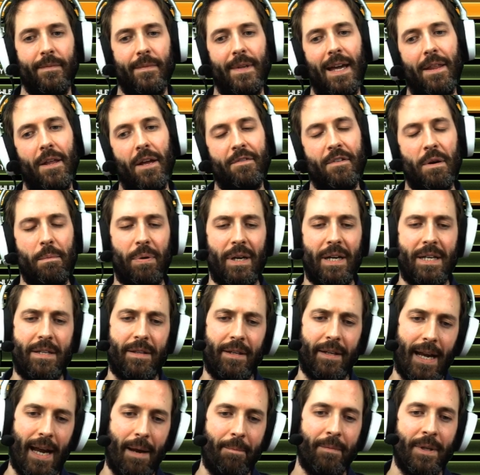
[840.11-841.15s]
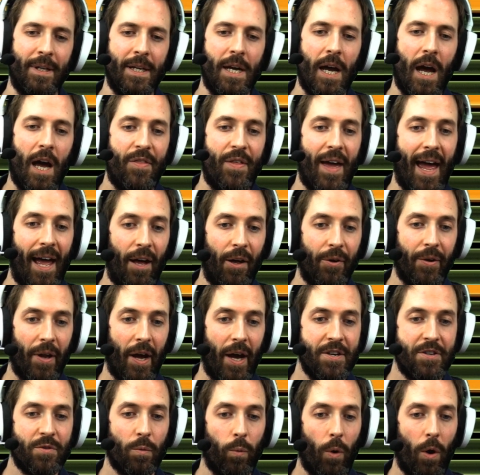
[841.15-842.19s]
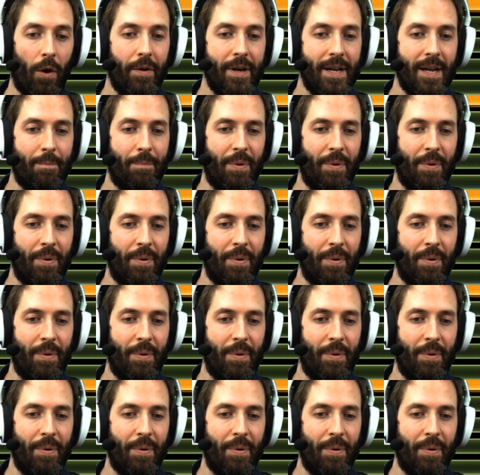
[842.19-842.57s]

Now that I've completed the game. The Hell Knight, warrior